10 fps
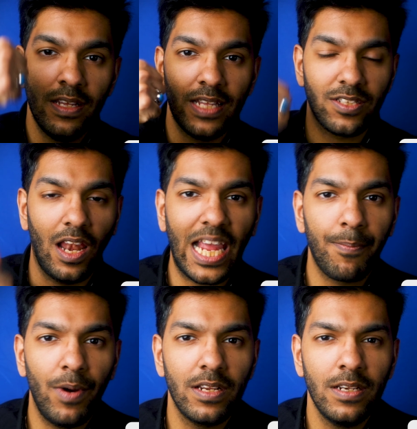That's the
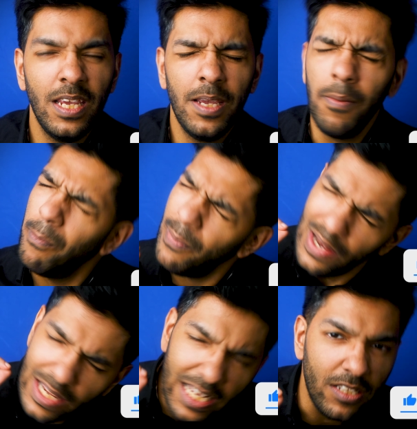like button.
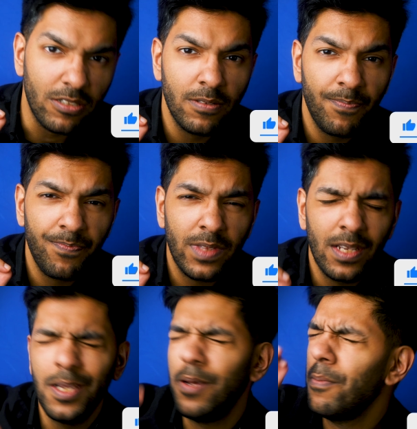Please,
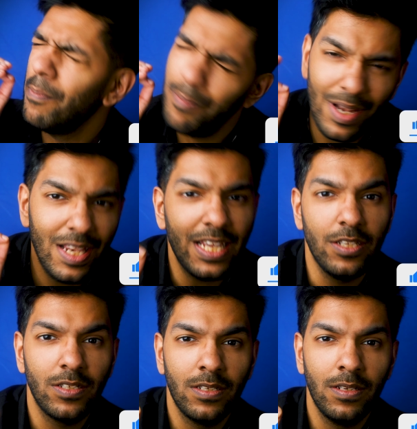
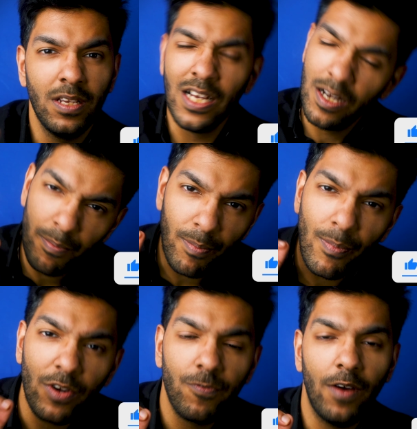please,
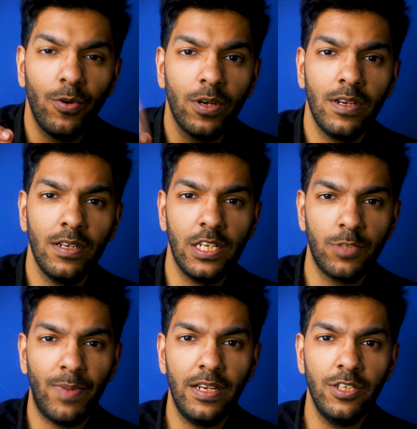por favor in
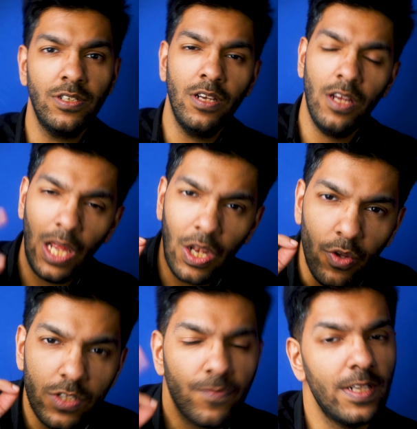Spanish,
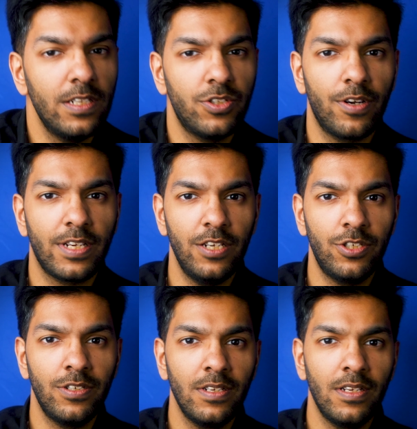lütfen in
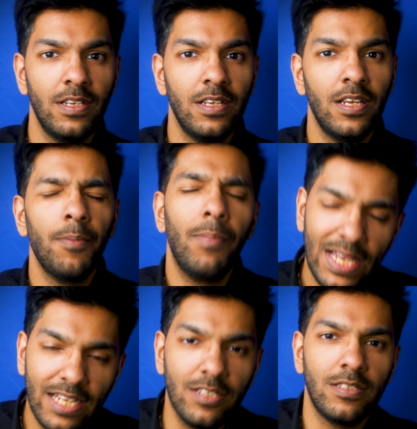Turkish,
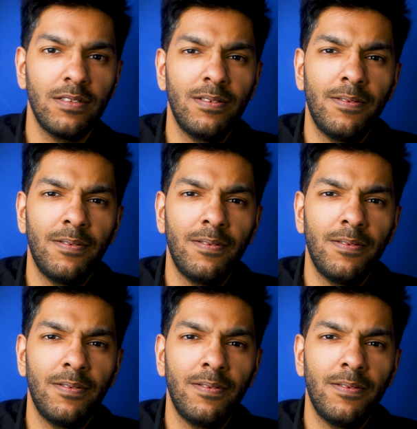please